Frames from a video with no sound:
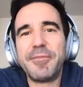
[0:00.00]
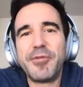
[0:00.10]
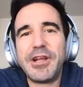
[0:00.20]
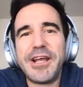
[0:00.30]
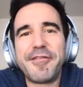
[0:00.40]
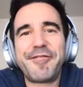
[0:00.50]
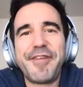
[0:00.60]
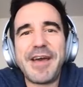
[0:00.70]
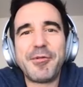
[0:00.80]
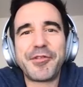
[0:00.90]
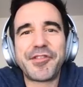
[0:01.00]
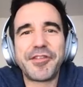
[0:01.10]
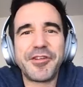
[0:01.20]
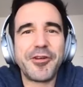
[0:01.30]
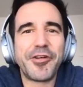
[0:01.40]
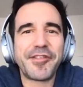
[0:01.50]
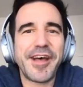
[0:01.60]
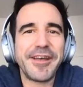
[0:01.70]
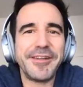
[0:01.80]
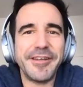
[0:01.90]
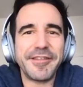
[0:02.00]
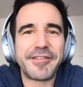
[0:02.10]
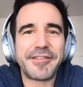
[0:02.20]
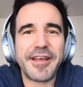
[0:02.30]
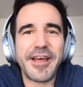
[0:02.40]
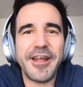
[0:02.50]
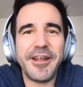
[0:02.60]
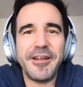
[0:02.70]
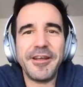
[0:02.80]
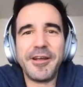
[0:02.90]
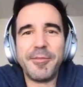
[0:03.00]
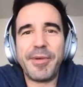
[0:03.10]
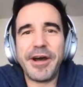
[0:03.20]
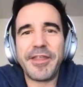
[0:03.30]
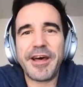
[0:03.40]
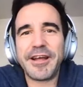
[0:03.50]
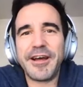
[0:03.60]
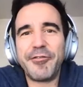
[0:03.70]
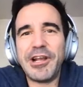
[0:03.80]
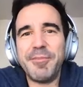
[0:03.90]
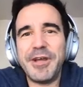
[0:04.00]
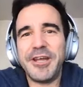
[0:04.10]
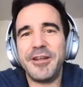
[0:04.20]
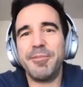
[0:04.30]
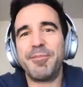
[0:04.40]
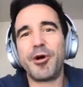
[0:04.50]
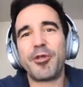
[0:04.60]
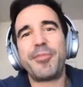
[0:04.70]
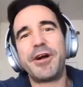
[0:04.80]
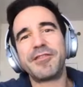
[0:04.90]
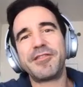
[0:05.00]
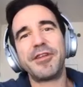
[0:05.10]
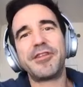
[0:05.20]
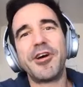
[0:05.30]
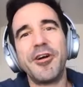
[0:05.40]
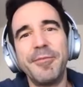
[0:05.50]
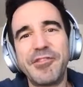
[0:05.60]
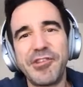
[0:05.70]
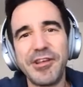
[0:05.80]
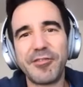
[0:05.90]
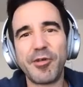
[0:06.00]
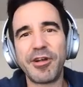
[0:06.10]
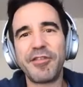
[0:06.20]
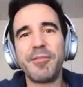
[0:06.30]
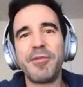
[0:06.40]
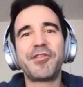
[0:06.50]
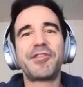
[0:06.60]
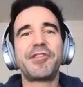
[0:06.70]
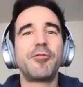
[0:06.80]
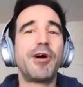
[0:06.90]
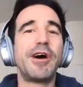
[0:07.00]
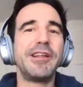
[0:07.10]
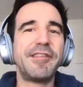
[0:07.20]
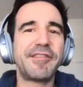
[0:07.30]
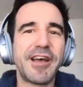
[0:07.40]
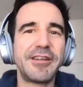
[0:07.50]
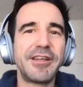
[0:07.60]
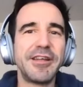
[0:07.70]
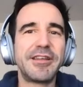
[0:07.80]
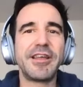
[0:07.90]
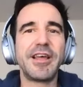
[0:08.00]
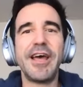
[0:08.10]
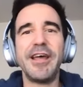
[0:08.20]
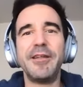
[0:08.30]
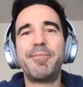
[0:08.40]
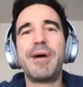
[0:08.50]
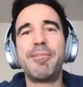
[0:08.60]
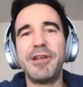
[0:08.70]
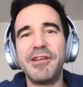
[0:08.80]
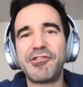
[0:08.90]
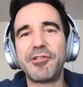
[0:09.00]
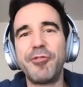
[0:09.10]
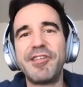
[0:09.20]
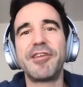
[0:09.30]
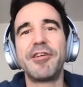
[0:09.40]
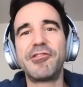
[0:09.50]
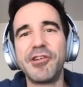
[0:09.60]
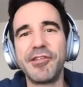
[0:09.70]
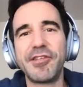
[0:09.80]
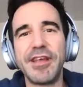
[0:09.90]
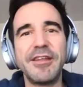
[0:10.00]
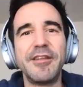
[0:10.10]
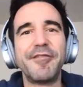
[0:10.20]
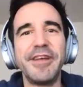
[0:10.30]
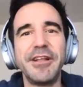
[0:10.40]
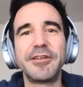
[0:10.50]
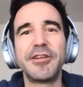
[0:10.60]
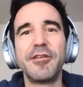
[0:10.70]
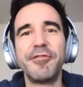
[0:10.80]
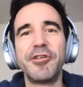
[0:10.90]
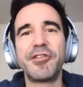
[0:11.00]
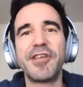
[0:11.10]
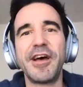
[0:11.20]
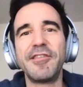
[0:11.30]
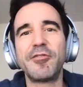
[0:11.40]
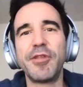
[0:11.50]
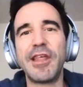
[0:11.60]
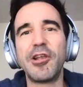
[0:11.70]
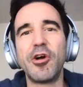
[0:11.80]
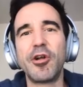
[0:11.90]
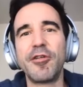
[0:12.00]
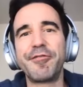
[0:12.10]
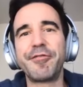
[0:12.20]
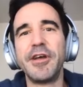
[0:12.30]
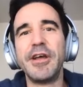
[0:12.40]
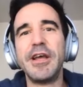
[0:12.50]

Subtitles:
really a famous neuroscientist. And by that, I really mean both parts of the term. She is one of the most widely cited and published researchers in the field of neuroscience, with a lot of